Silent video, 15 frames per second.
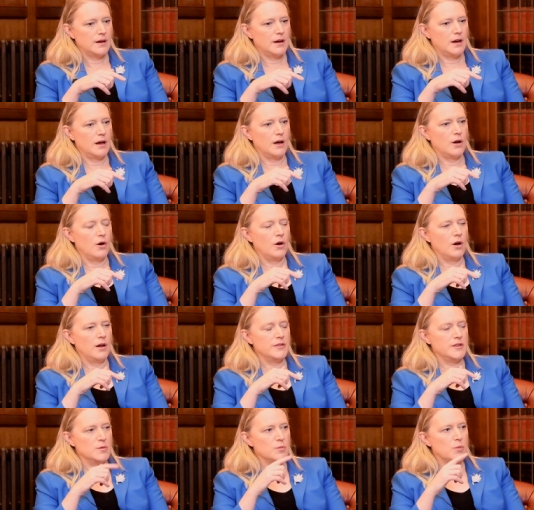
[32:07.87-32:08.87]
uh,
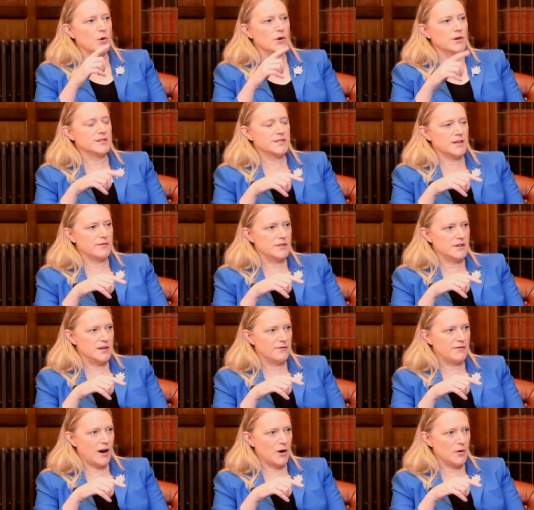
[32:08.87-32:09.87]
on the importance of the
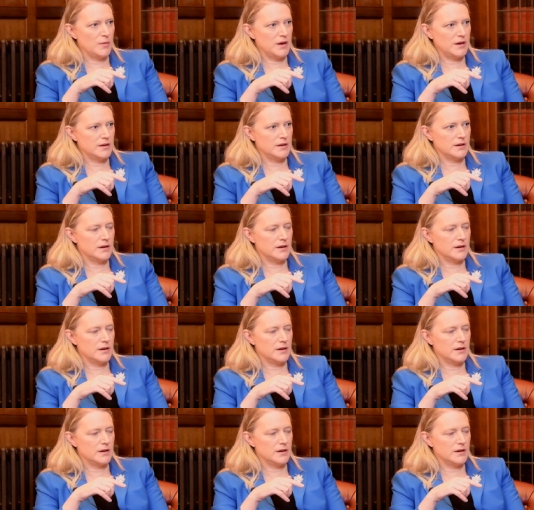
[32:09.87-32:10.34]
environment.